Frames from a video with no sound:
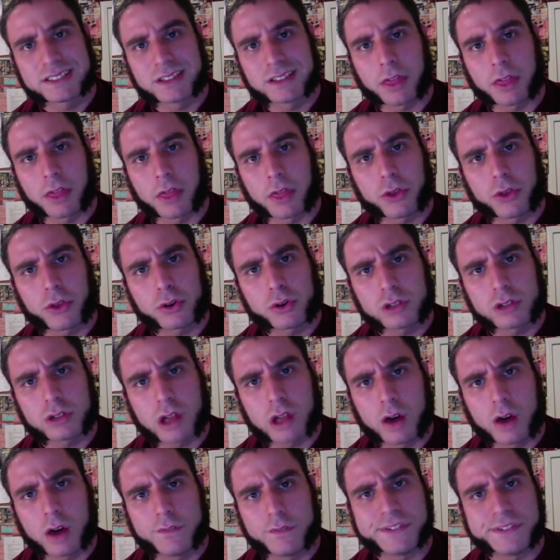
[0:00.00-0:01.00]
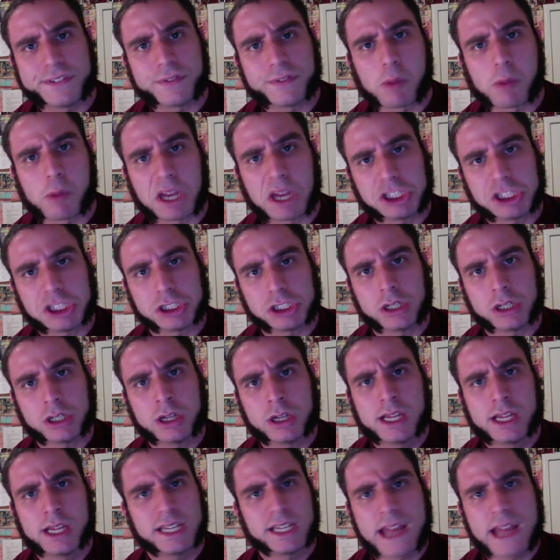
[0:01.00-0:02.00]
the third law of information.
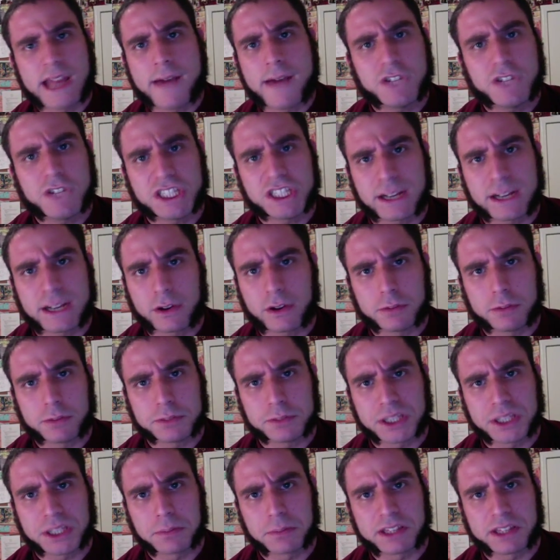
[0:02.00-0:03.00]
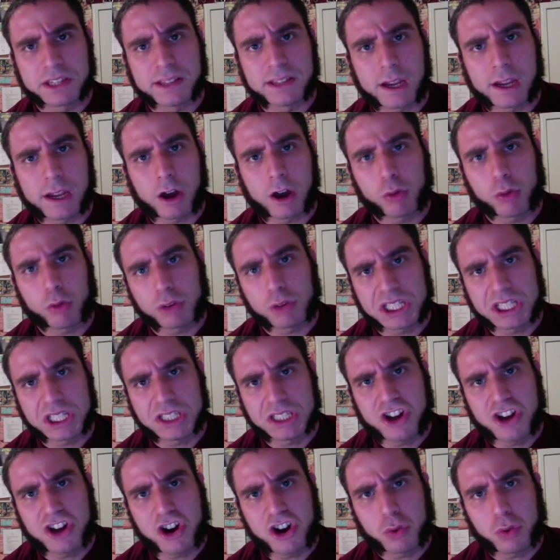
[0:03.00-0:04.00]
Never tell them something they already
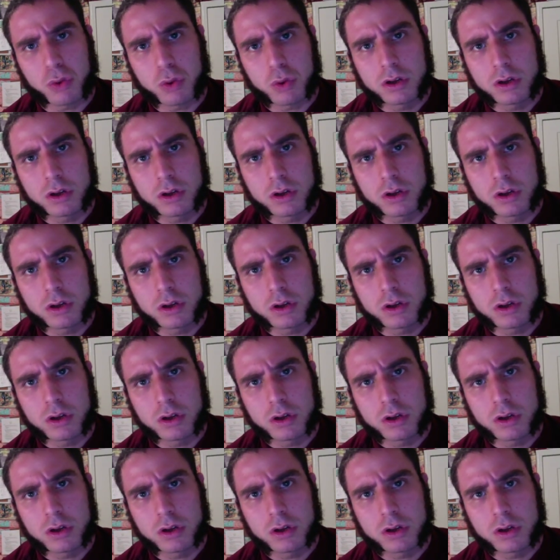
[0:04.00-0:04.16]
know.